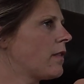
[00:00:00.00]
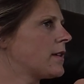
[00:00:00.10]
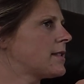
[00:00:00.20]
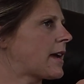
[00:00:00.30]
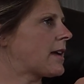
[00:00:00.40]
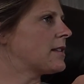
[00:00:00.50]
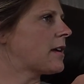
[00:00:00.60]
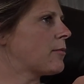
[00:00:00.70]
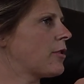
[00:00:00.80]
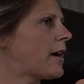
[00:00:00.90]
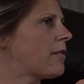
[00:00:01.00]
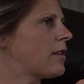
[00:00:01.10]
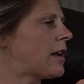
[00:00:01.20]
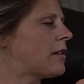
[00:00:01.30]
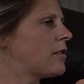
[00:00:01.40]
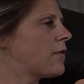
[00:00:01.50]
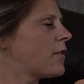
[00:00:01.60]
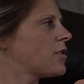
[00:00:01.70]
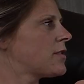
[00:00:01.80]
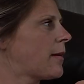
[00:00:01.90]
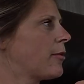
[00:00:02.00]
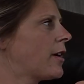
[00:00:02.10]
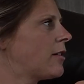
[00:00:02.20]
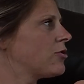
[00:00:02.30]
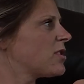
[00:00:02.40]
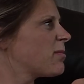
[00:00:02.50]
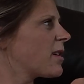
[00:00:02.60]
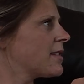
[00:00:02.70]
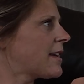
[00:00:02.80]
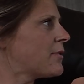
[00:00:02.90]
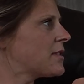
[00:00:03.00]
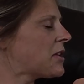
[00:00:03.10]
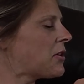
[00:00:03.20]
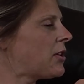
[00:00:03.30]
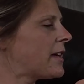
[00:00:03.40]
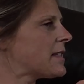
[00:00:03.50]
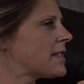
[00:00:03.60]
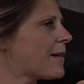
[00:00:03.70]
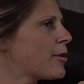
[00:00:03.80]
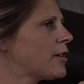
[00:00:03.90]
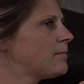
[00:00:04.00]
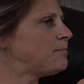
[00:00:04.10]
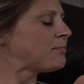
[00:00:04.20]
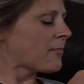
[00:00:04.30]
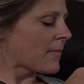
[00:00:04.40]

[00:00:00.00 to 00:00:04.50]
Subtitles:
the second time around than I did the first time around, just because I was a little less stubborn.